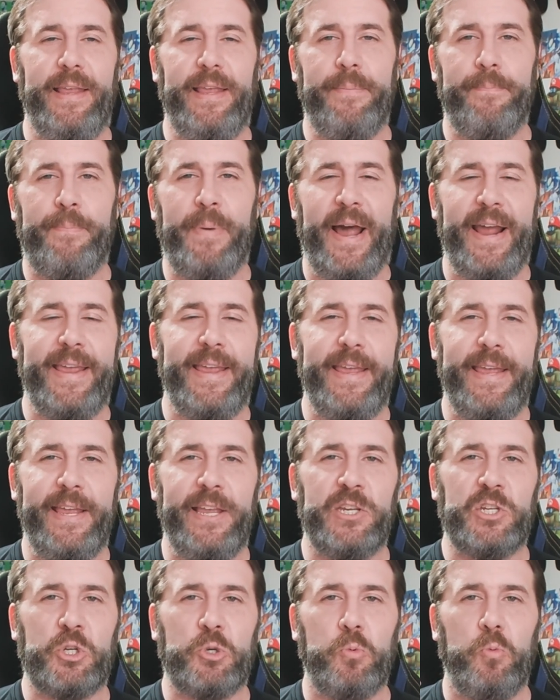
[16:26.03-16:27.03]
by
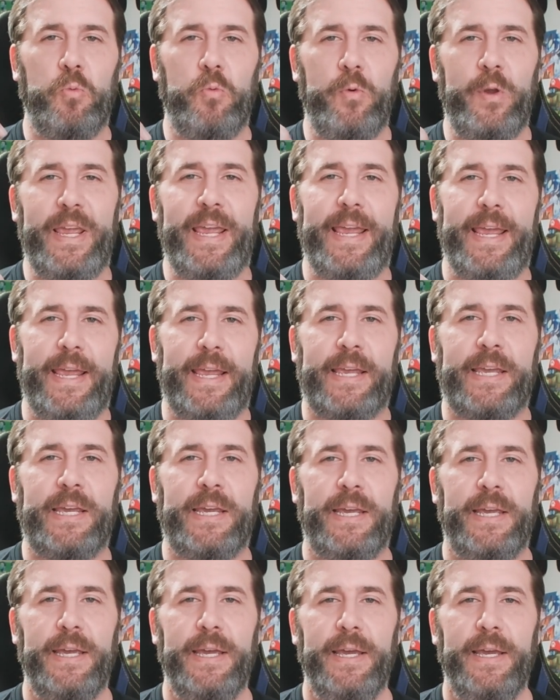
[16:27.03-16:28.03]
each
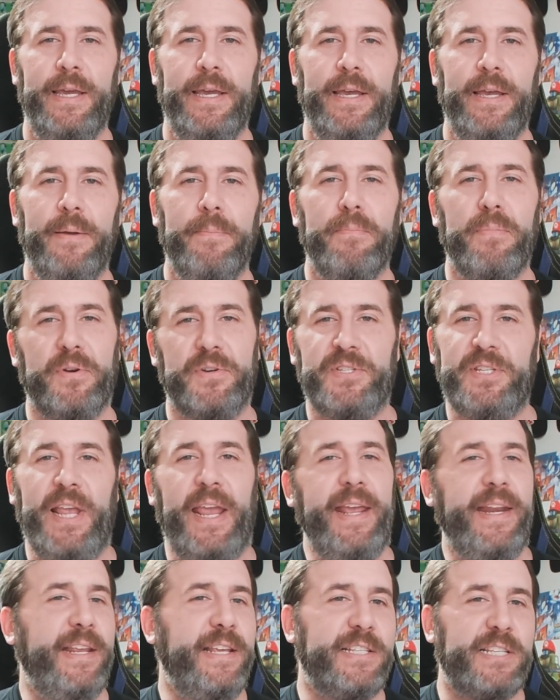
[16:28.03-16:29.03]
week,
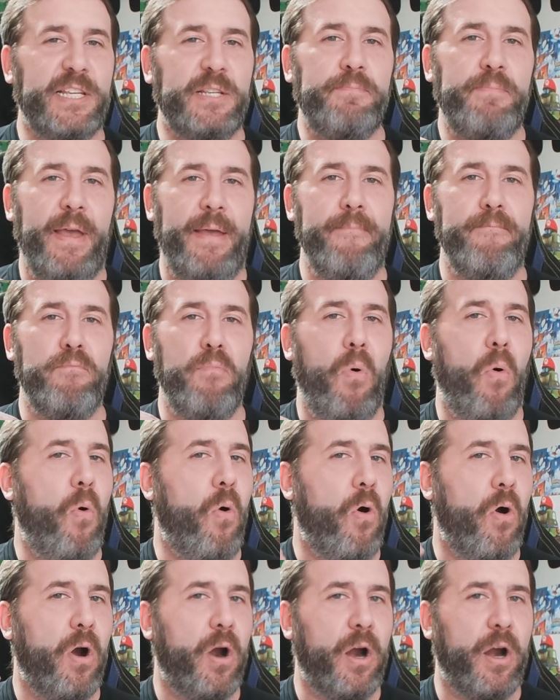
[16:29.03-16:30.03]
Mercedes has been
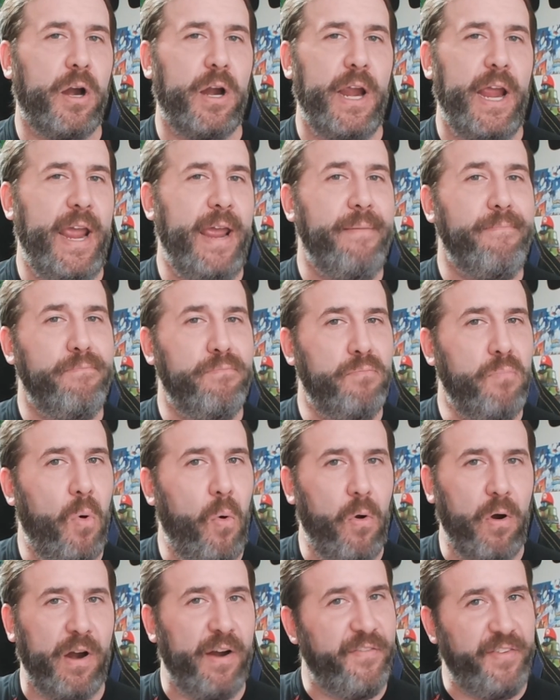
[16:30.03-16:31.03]
more and
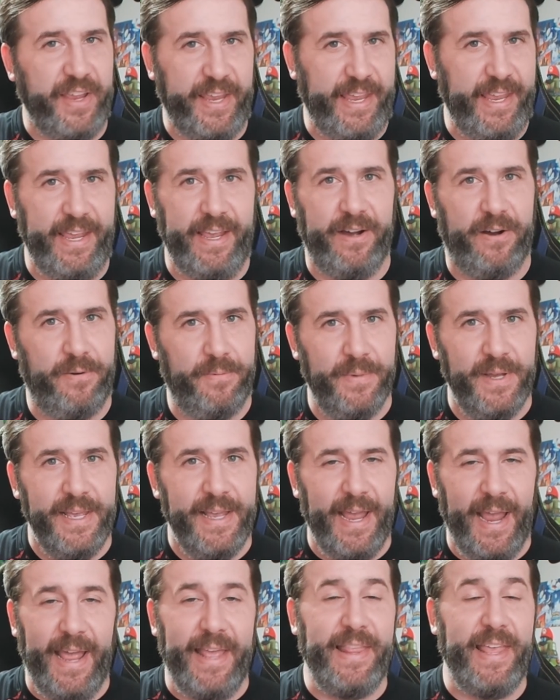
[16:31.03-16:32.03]
more of a heel.
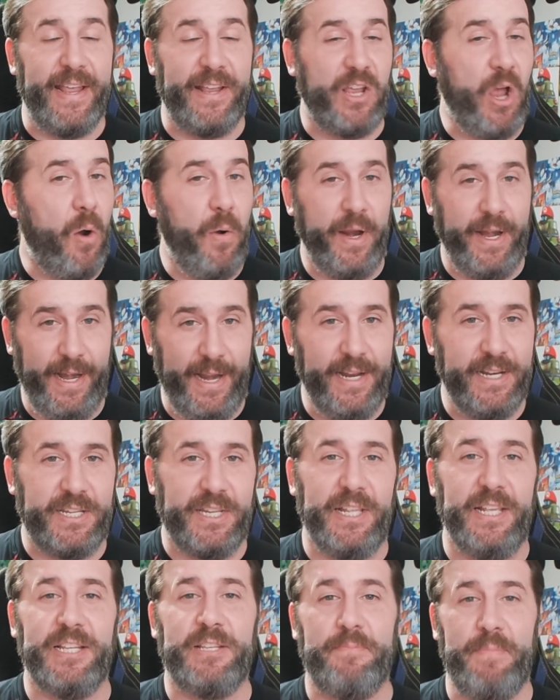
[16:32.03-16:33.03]
And then going
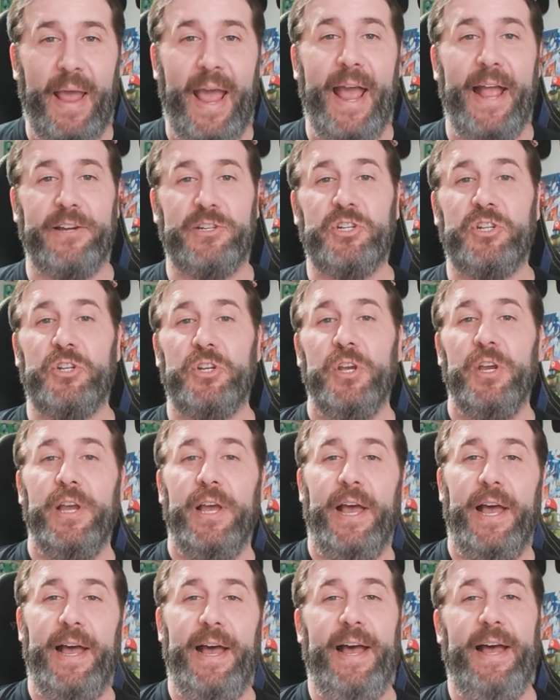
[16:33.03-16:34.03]
into this match,
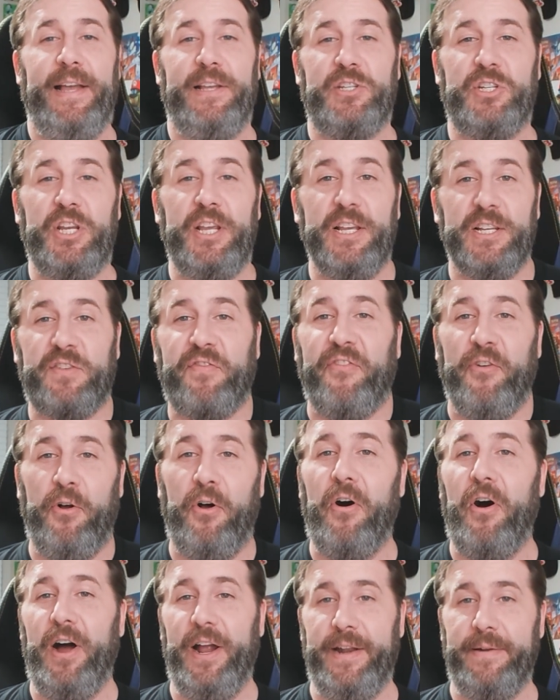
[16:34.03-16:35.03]
she is
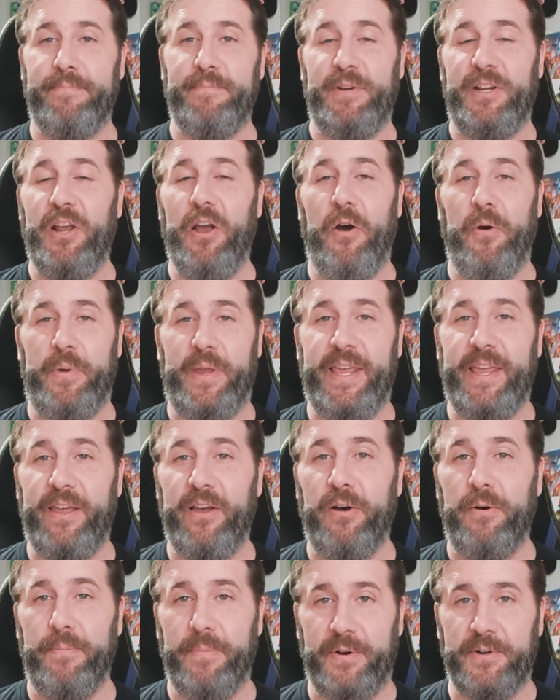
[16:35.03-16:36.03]
full on,
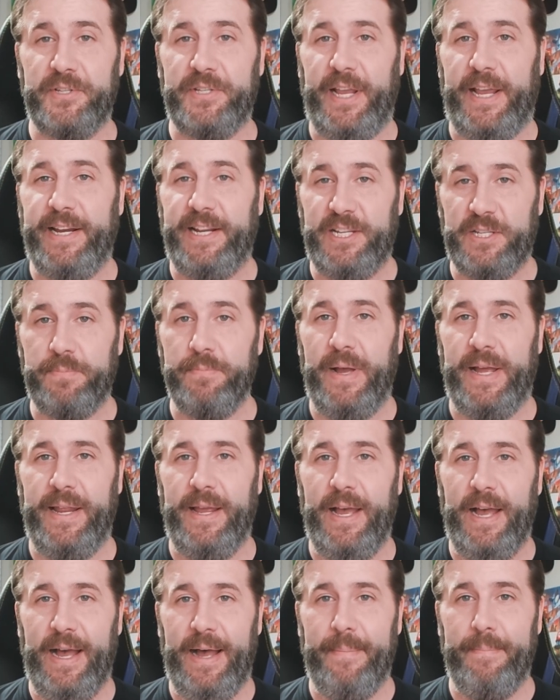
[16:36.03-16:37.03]
heel Mercedes
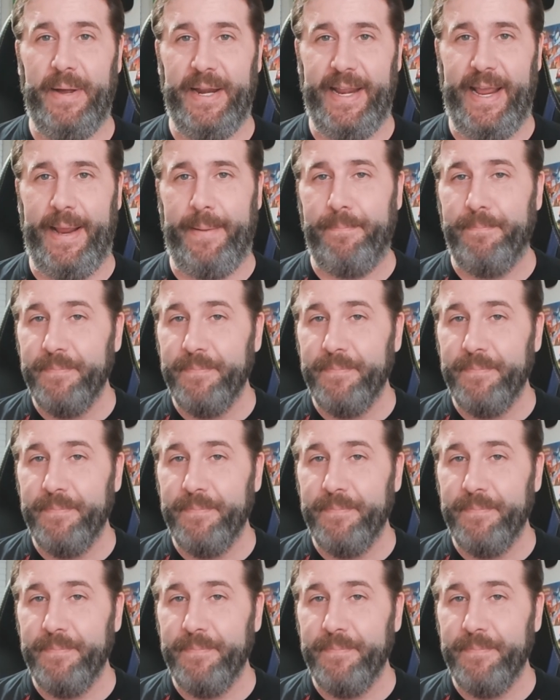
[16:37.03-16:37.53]
Moné